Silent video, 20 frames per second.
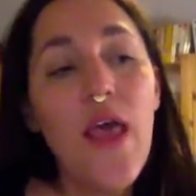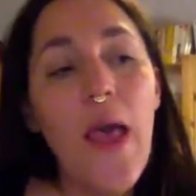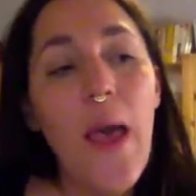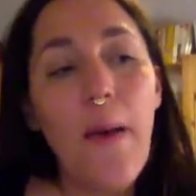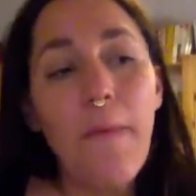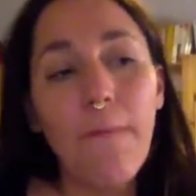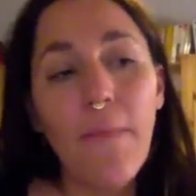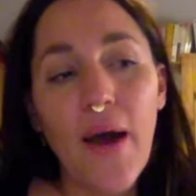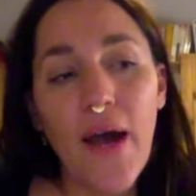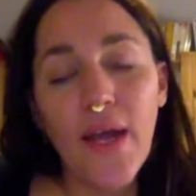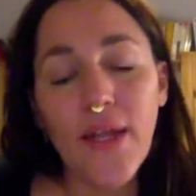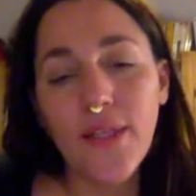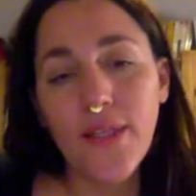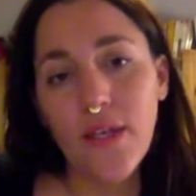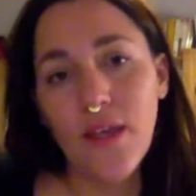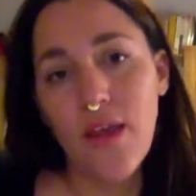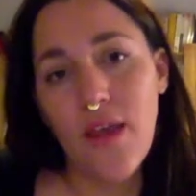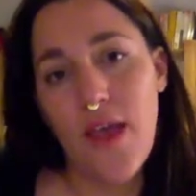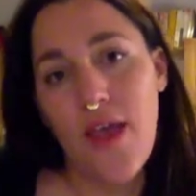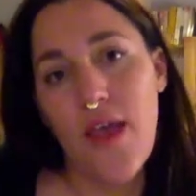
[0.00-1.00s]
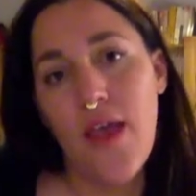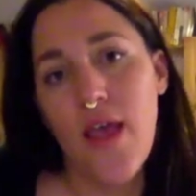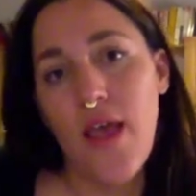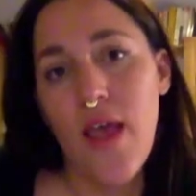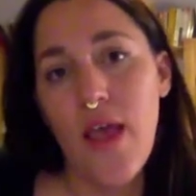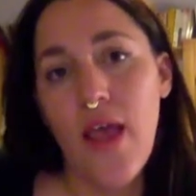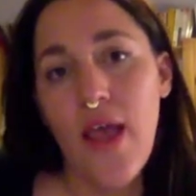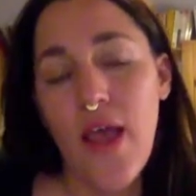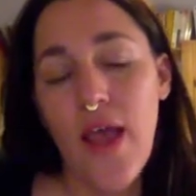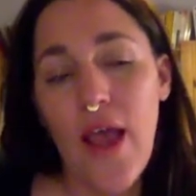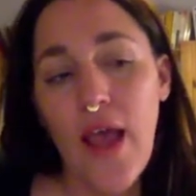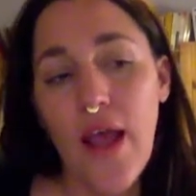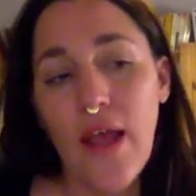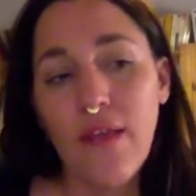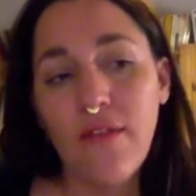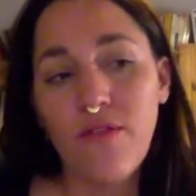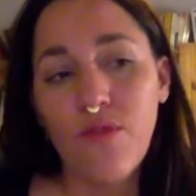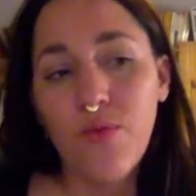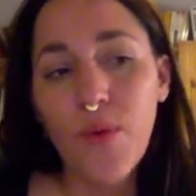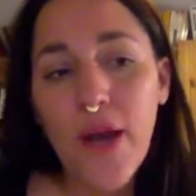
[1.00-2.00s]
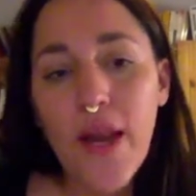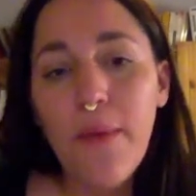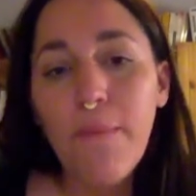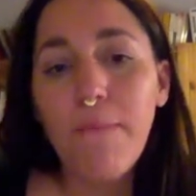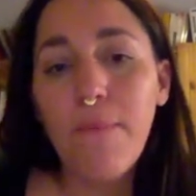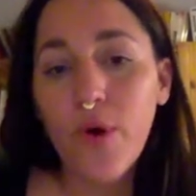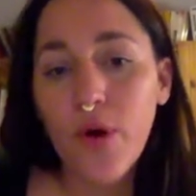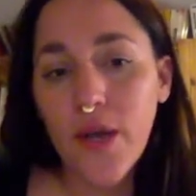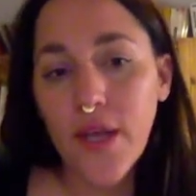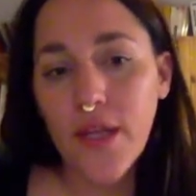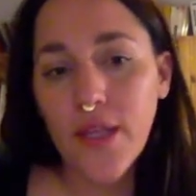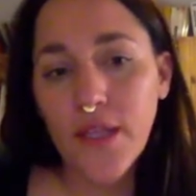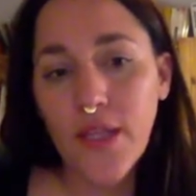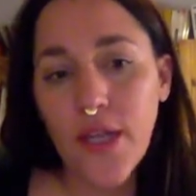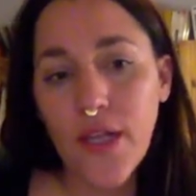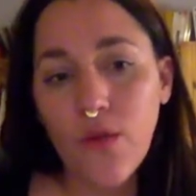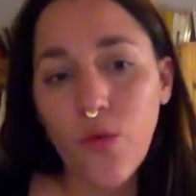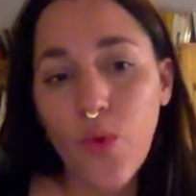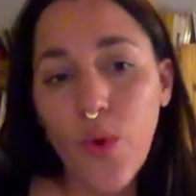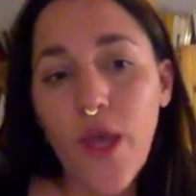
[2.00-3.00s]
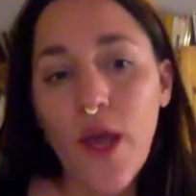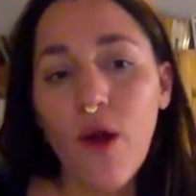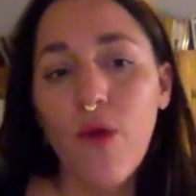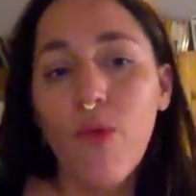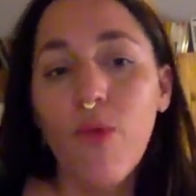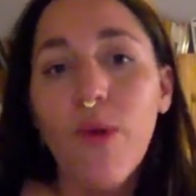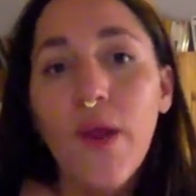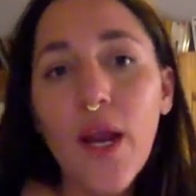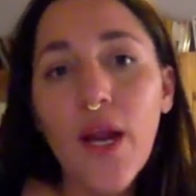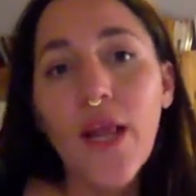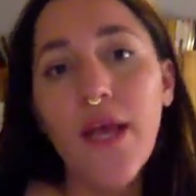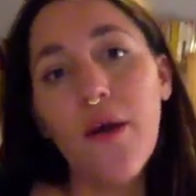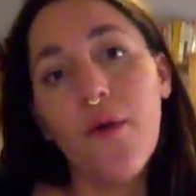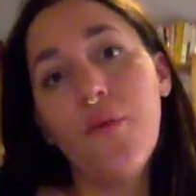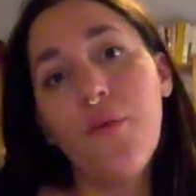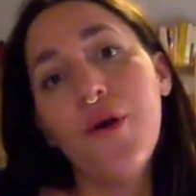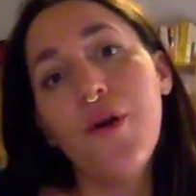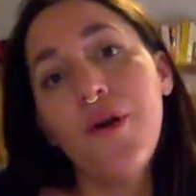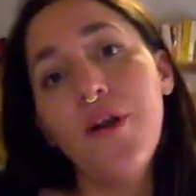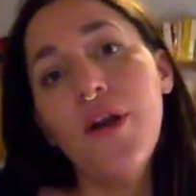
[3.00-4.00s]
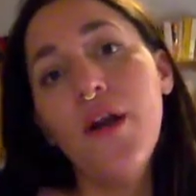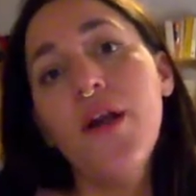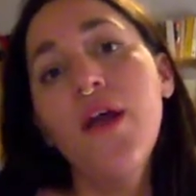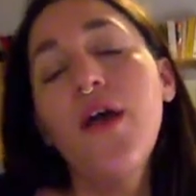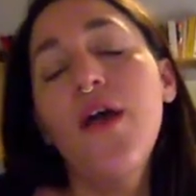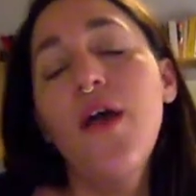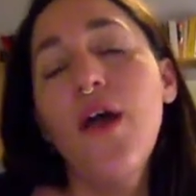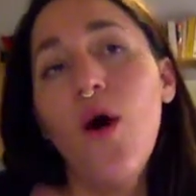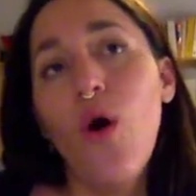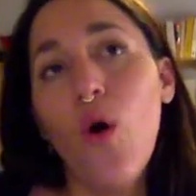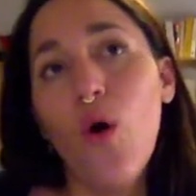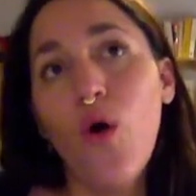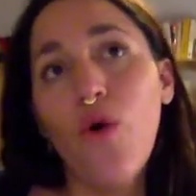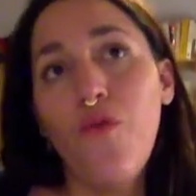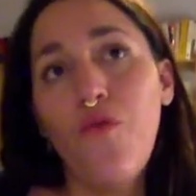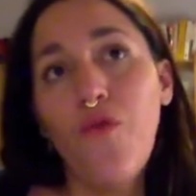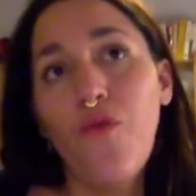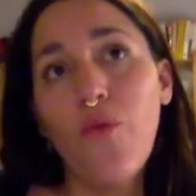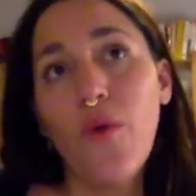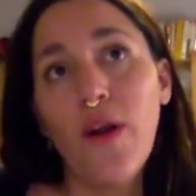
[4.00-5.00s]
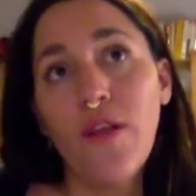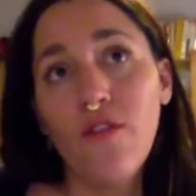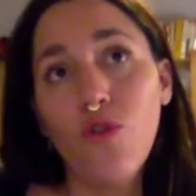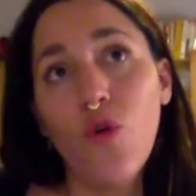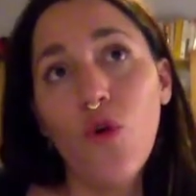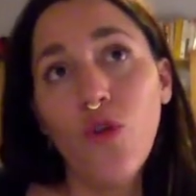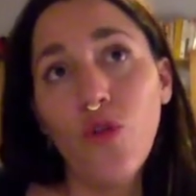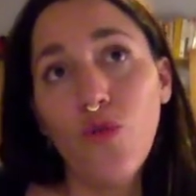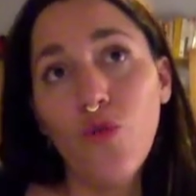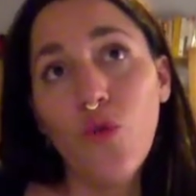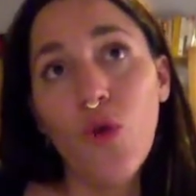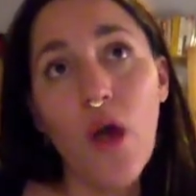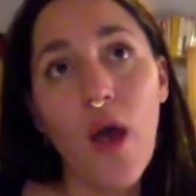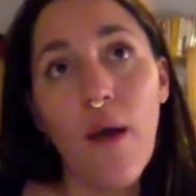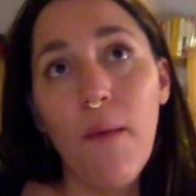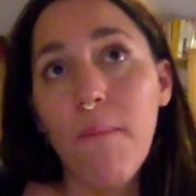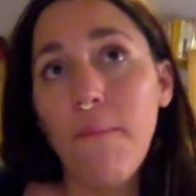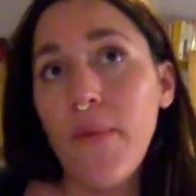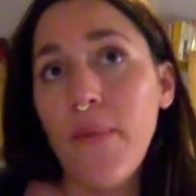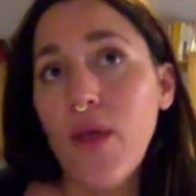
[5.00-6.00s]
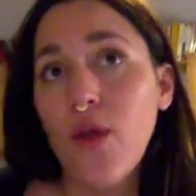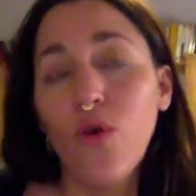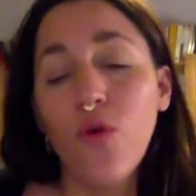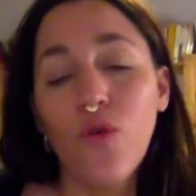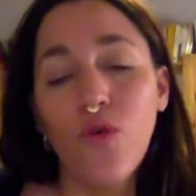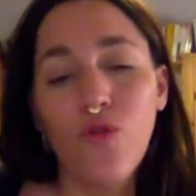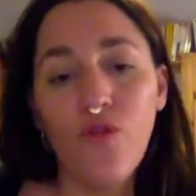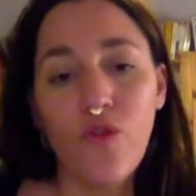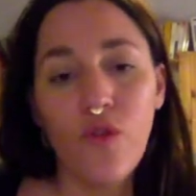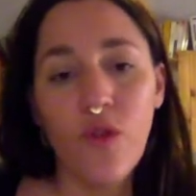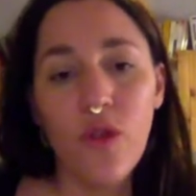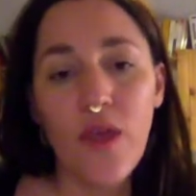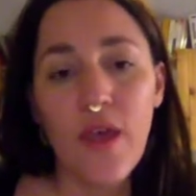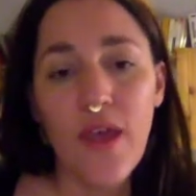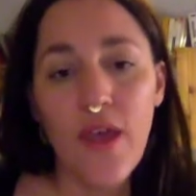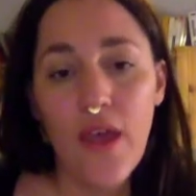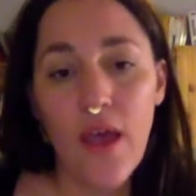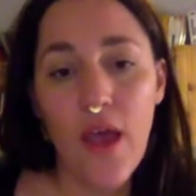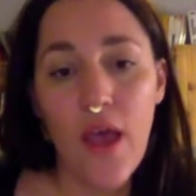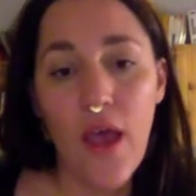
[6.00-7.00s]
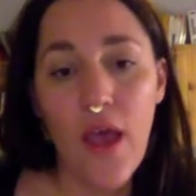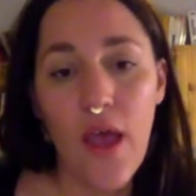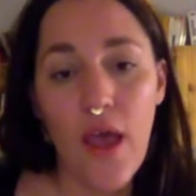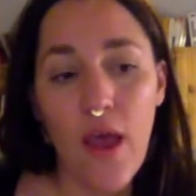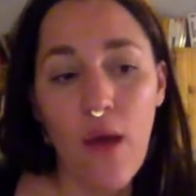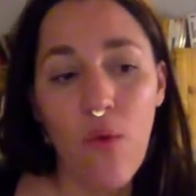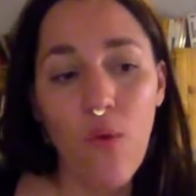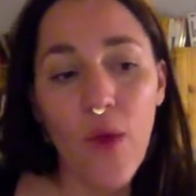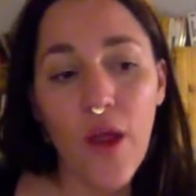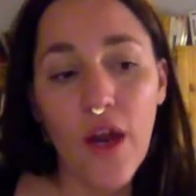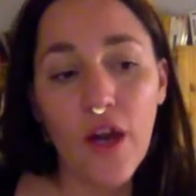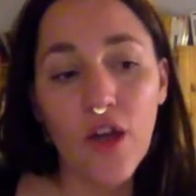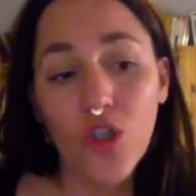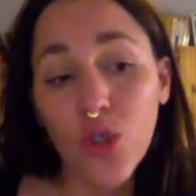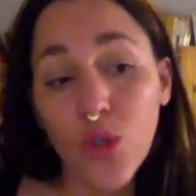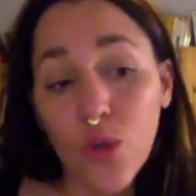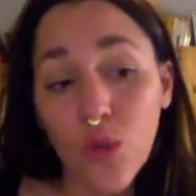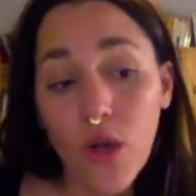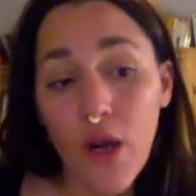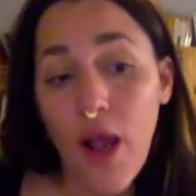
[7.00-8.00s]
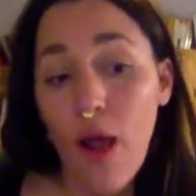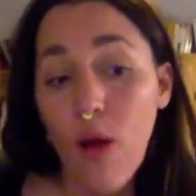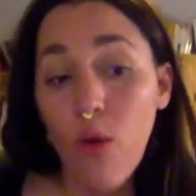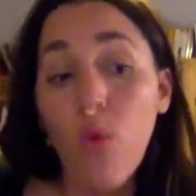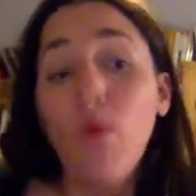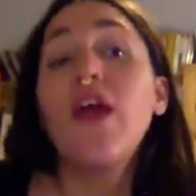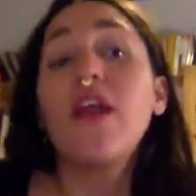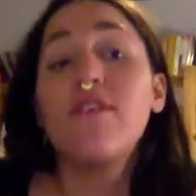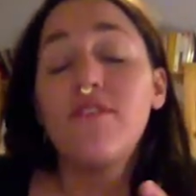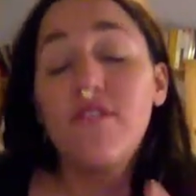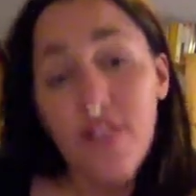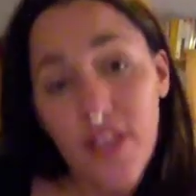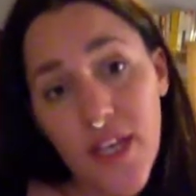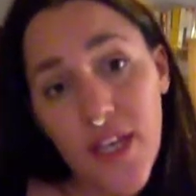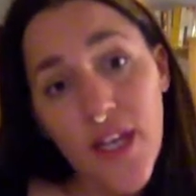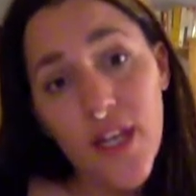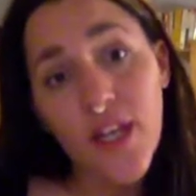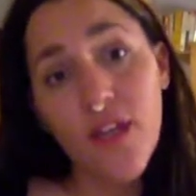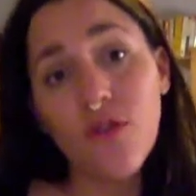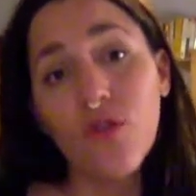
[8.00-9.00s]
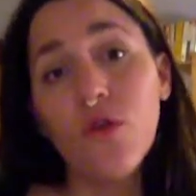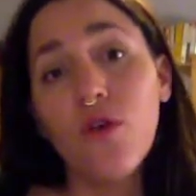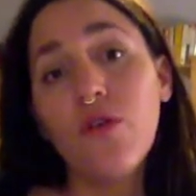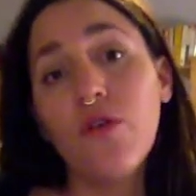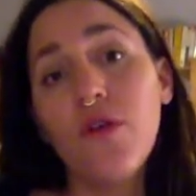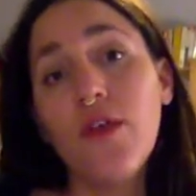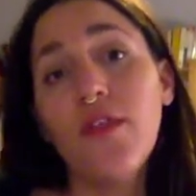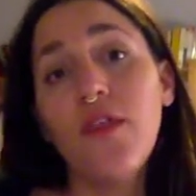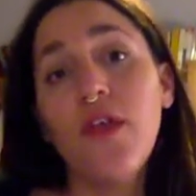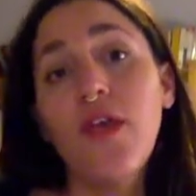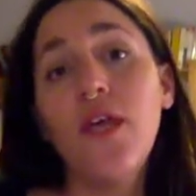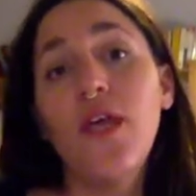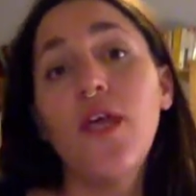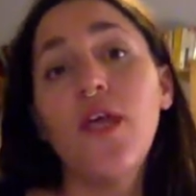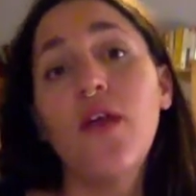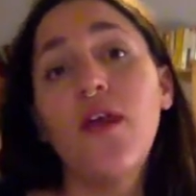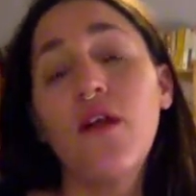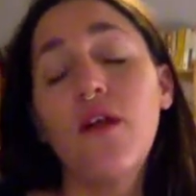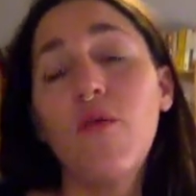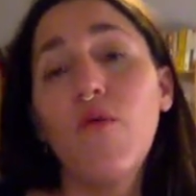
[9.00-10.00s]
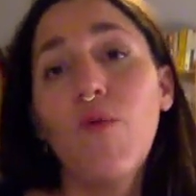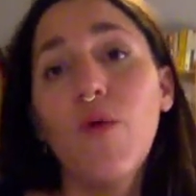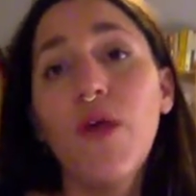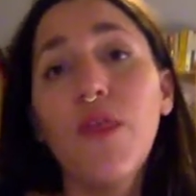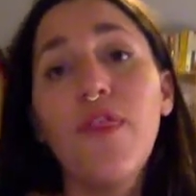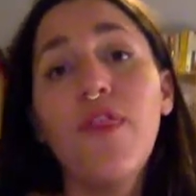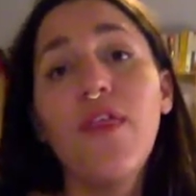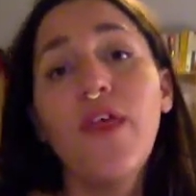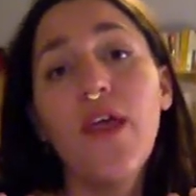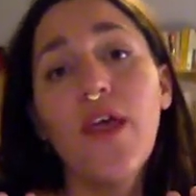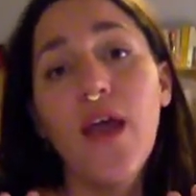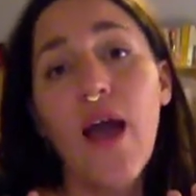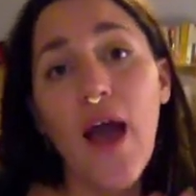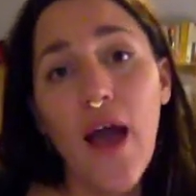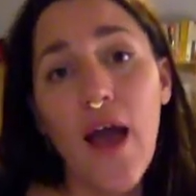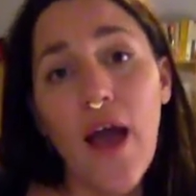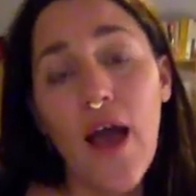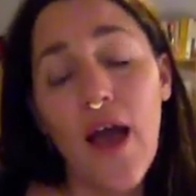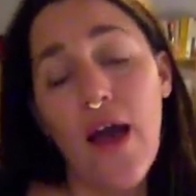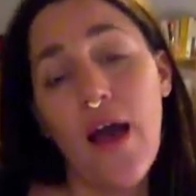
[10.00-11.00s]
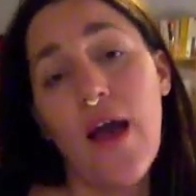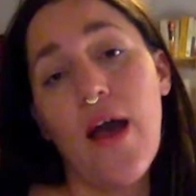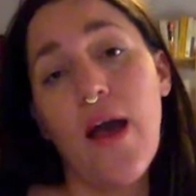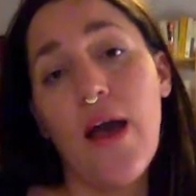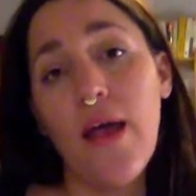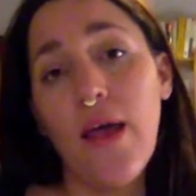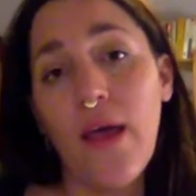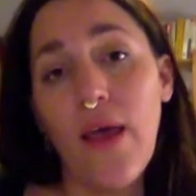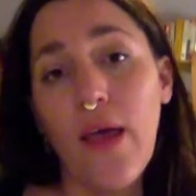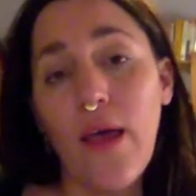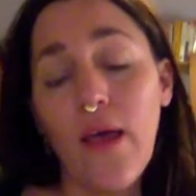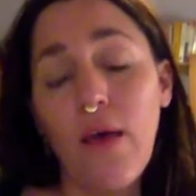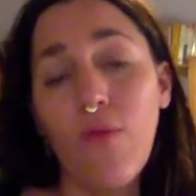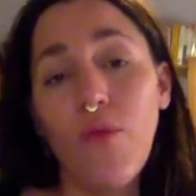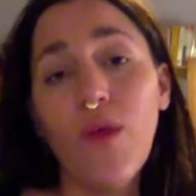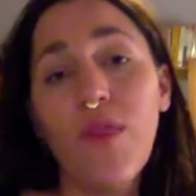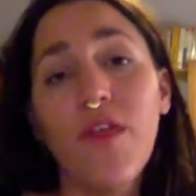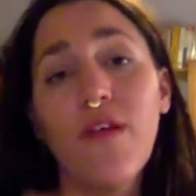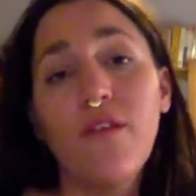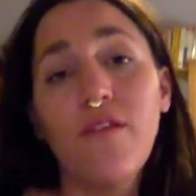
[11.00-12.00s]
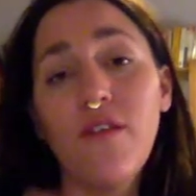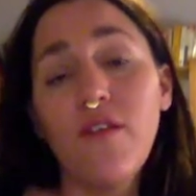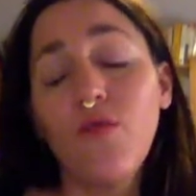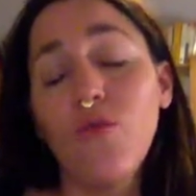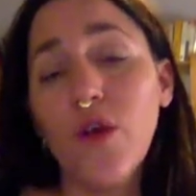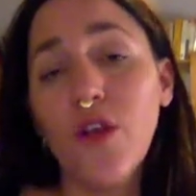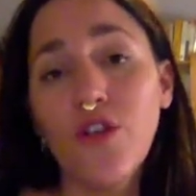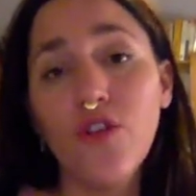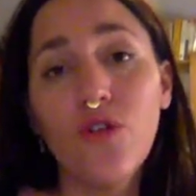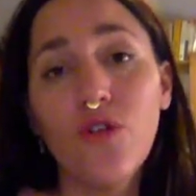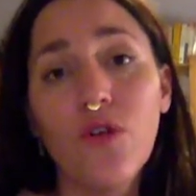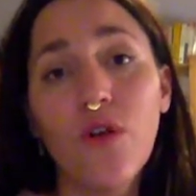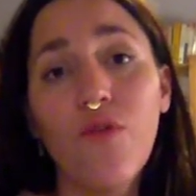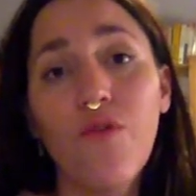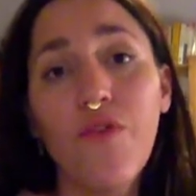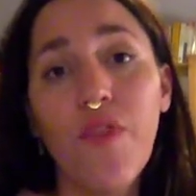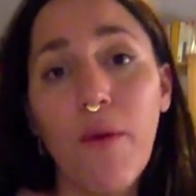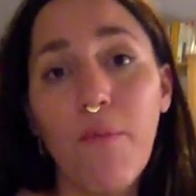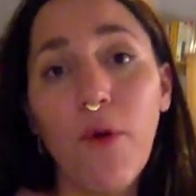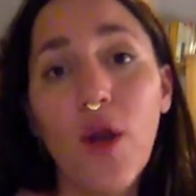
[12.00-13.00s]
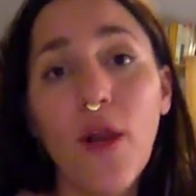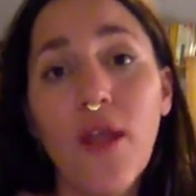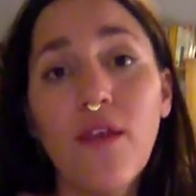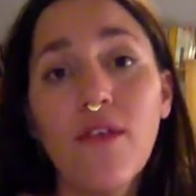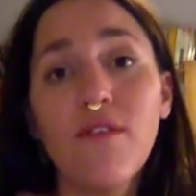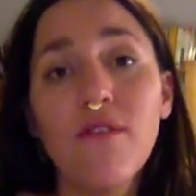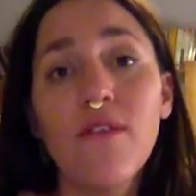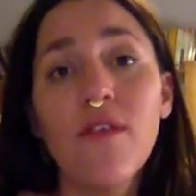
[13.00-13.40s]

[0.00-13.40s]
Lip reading: but it's really important that we are really aware of what is going to come, because we are sure, and we are seeing it already here with the situation of the police